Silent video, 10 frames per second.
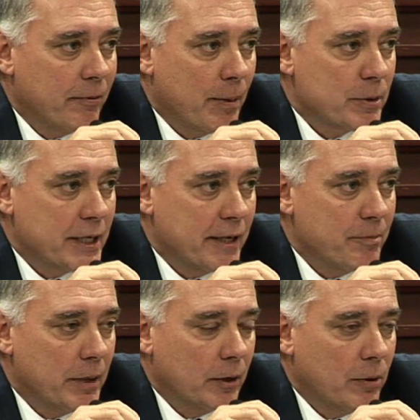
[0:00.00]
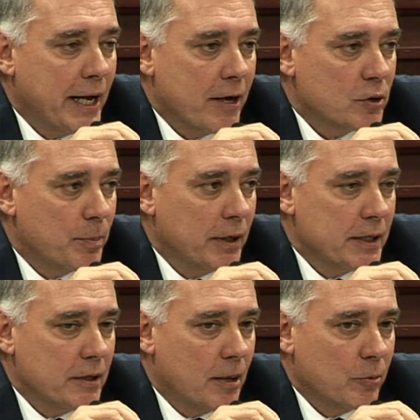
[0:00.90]
Representative Miller. What House bill
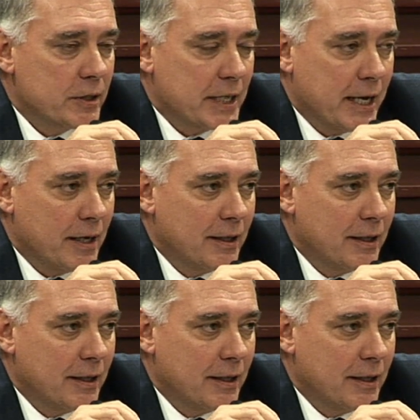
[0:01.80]
number is that?